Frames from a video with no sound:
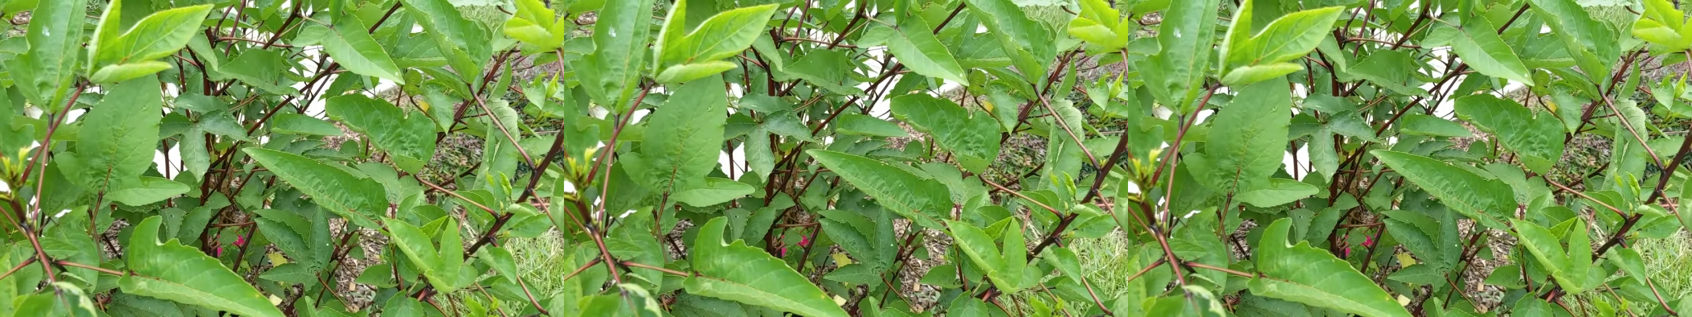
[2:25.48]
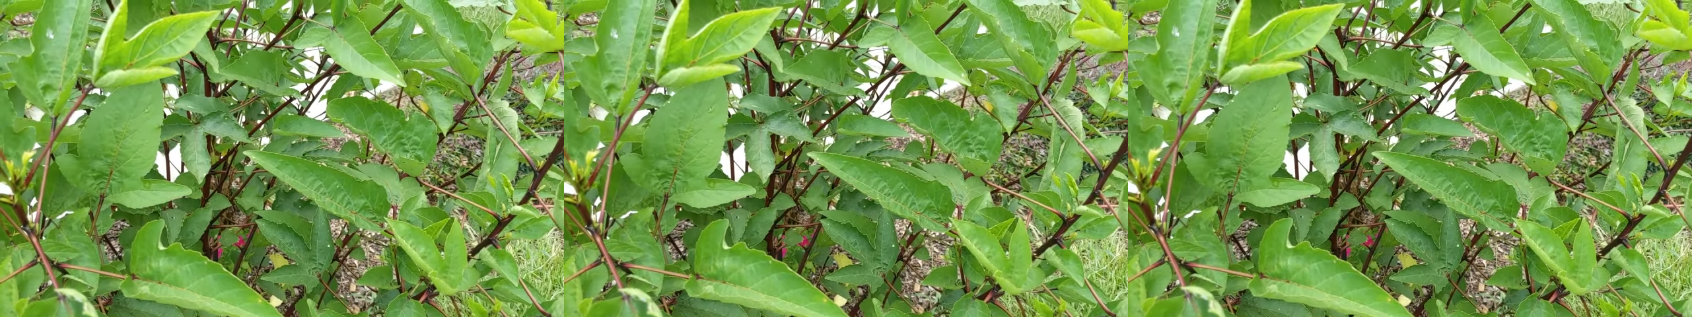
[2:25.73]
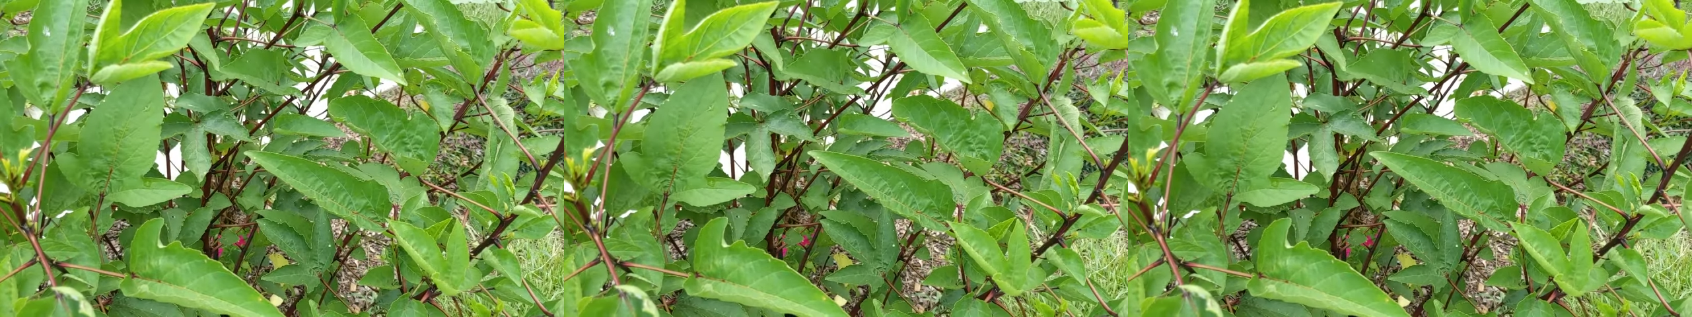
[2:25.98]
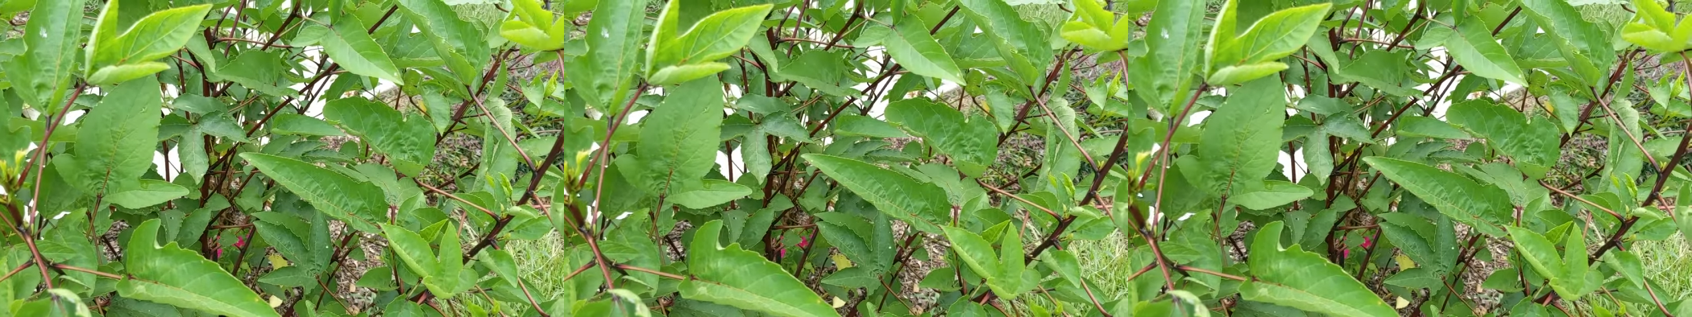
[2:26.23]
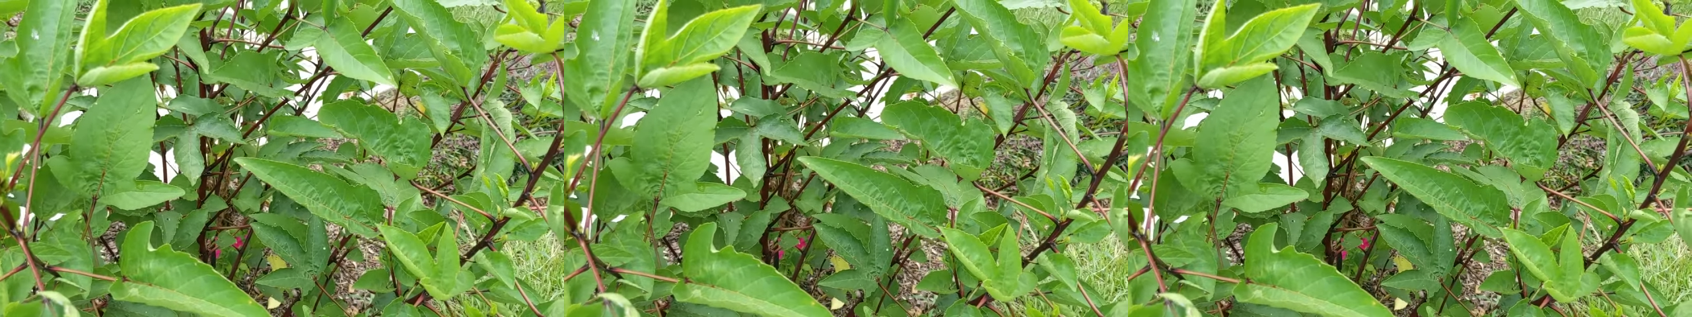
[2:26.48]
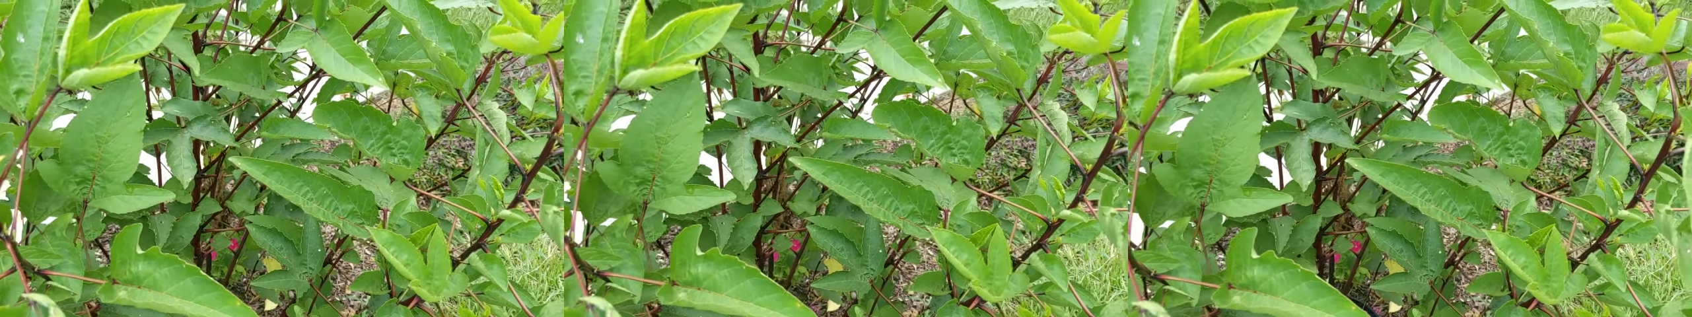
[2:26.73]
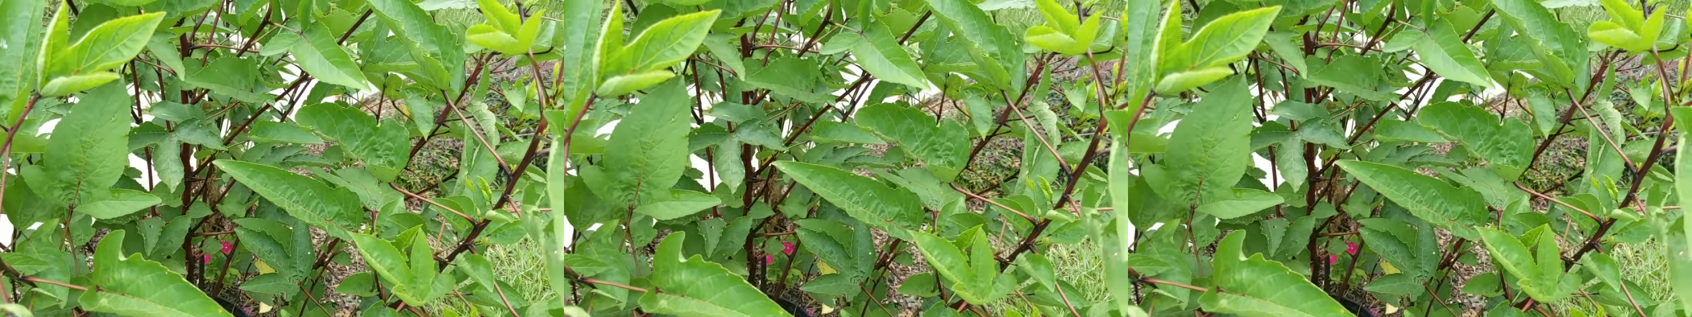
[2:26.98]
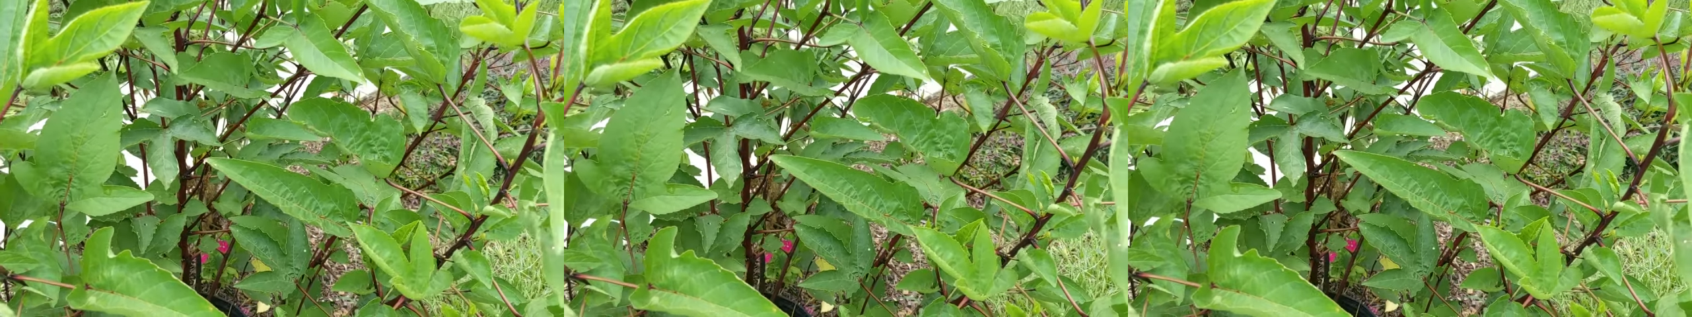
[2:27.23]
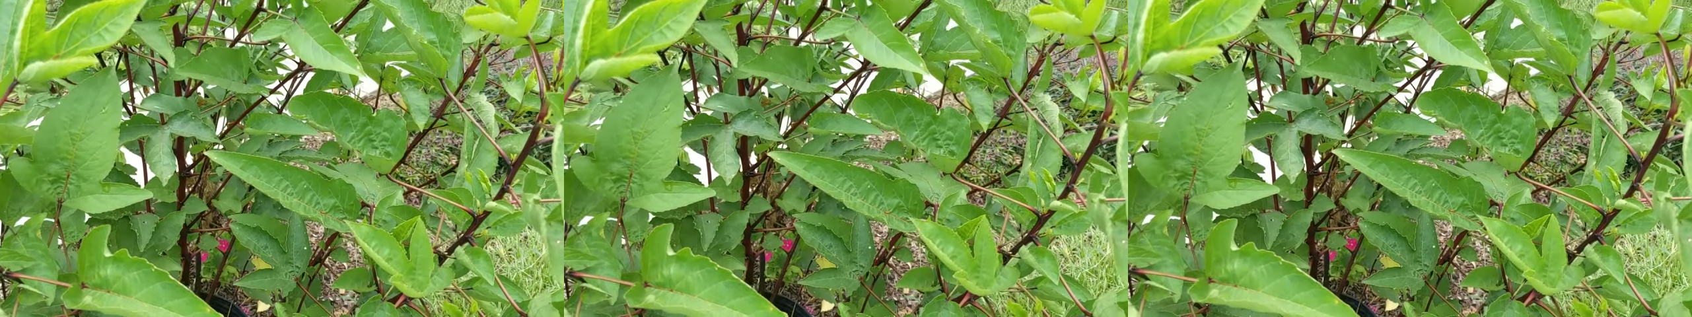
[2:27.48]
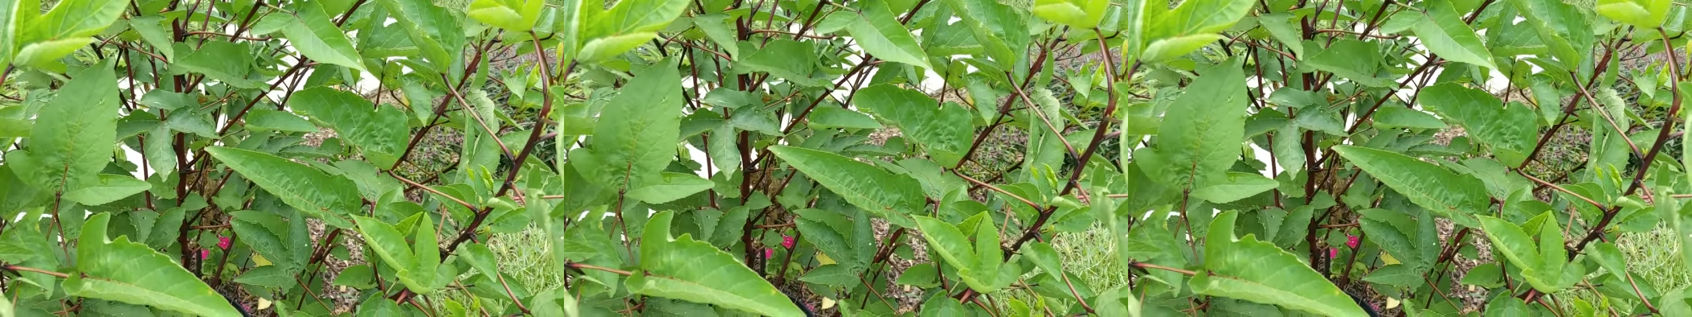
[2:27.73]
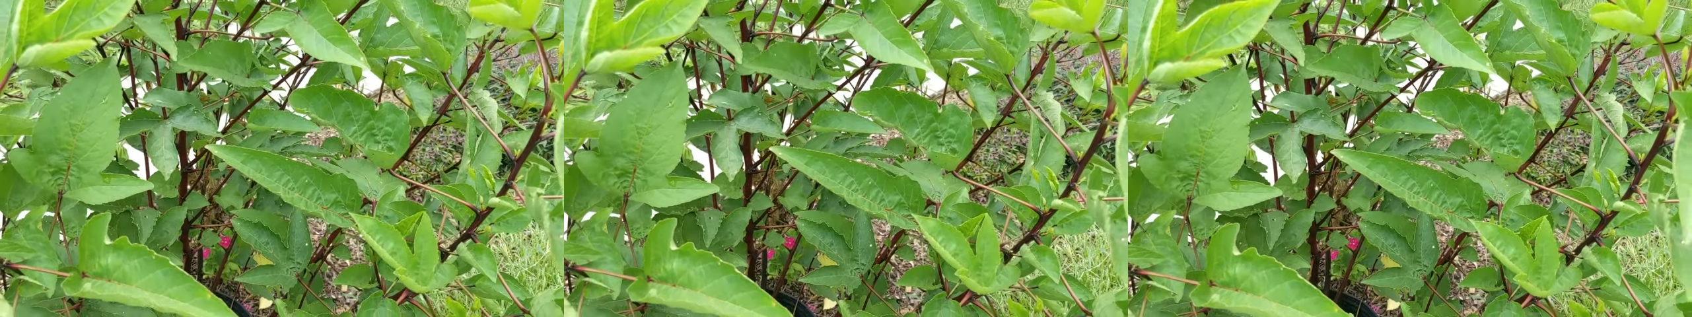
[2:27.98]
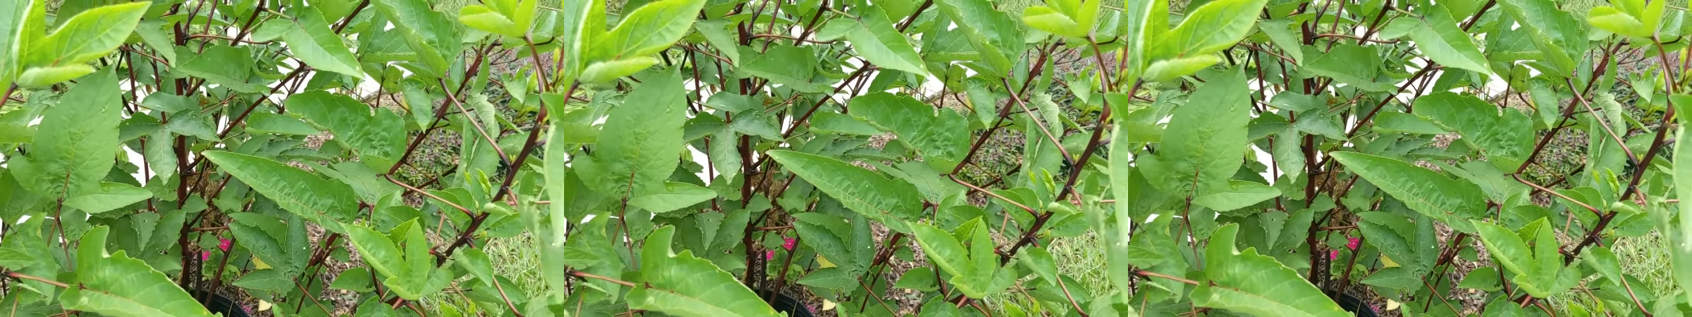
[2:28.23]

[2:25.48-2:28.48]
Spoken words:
No face is visible, so there are no lips to read.